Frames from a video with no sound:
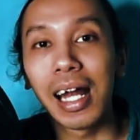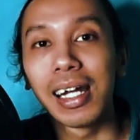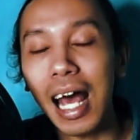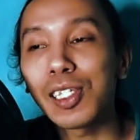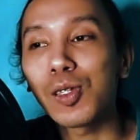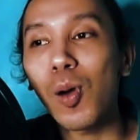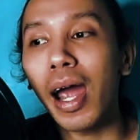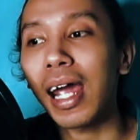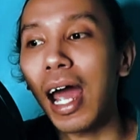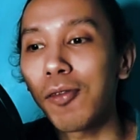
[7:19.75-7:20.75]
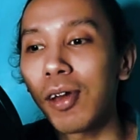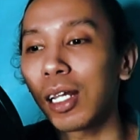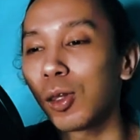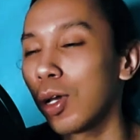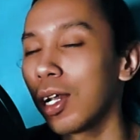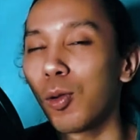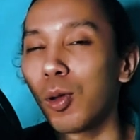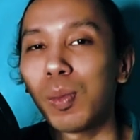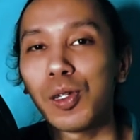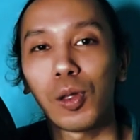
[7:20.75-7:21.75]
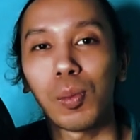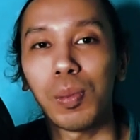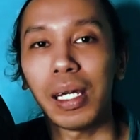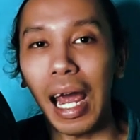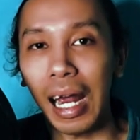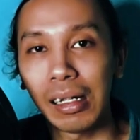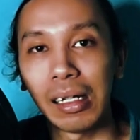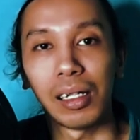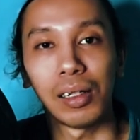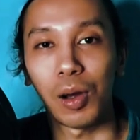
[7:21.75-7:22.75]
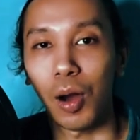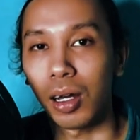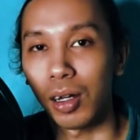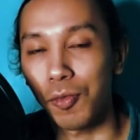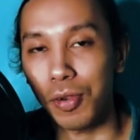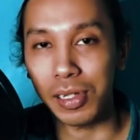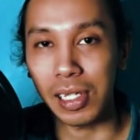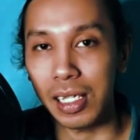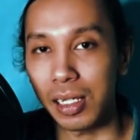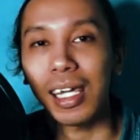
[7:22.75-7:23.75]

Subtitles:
That's why I feel like Together With Me should be ended on the first season.